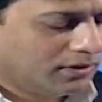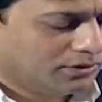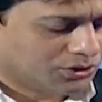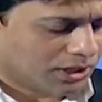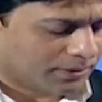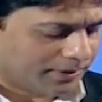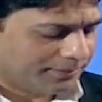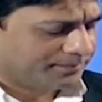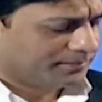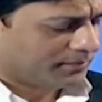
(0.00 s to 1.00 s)
Shaikh Bhai,
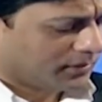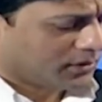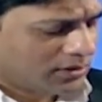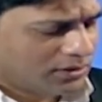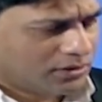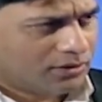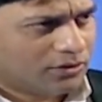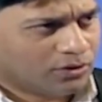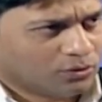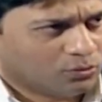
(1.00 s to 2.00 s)

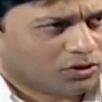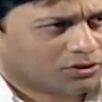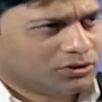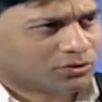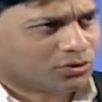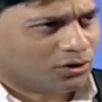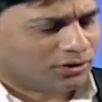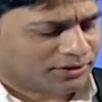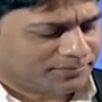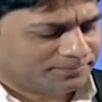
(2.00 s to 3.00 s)
what do you
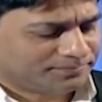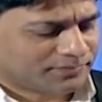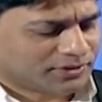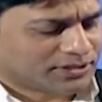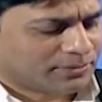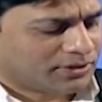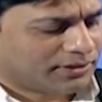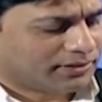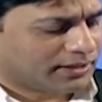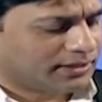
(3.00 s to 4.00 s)
call
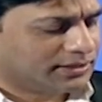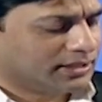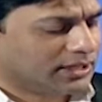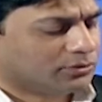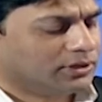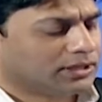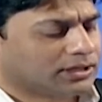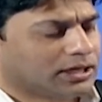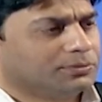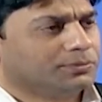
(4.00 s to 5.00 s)
someone that is equally
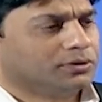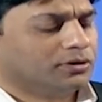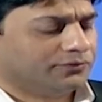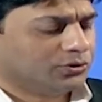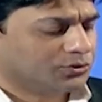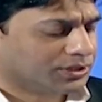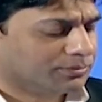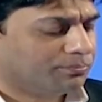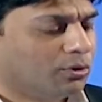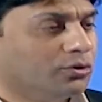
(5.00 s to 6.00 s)
capable of using
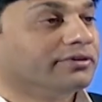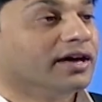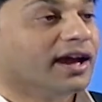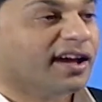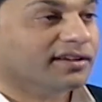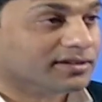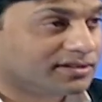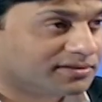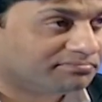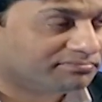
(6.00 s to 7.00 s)
both hands?